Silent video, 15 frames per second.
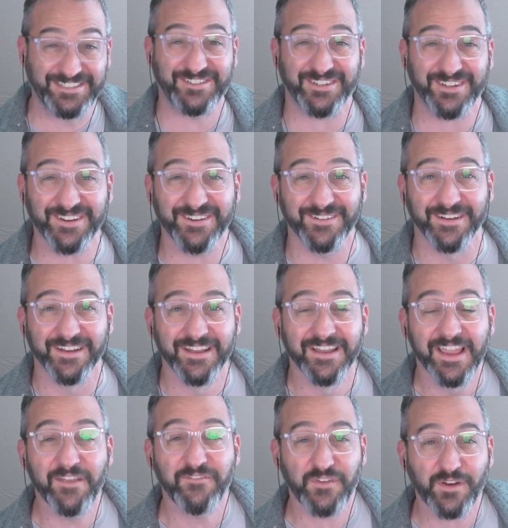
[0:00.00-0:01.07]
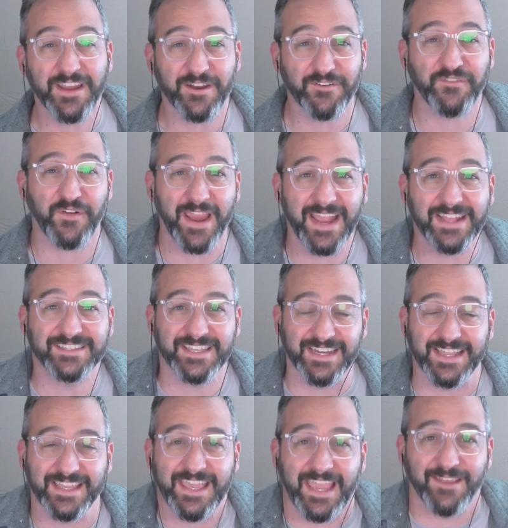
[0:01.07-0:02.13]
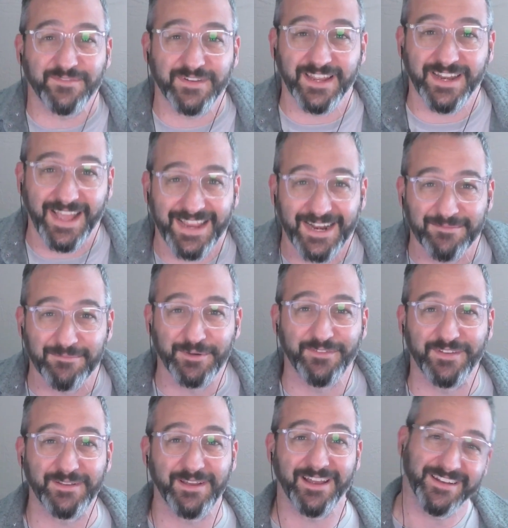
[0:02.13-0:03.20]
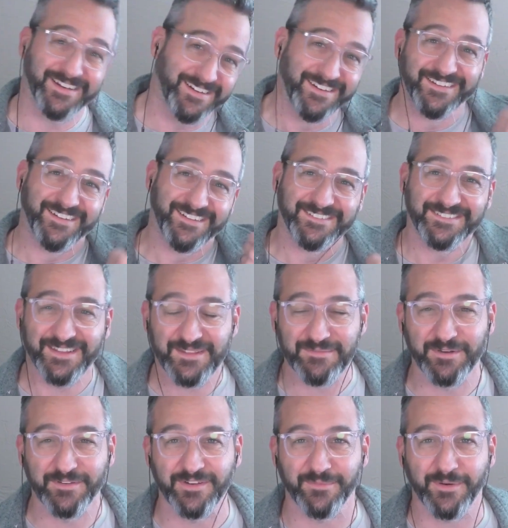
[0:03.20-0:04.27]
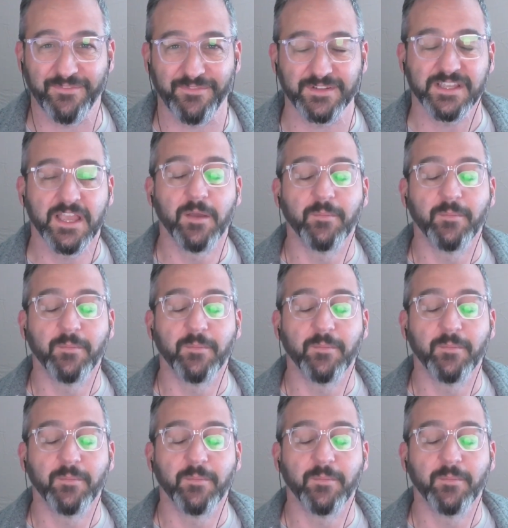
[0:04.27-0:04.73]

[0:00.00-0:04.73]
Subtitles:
true. If you're here for heads getting caved in, I got another movie to reference.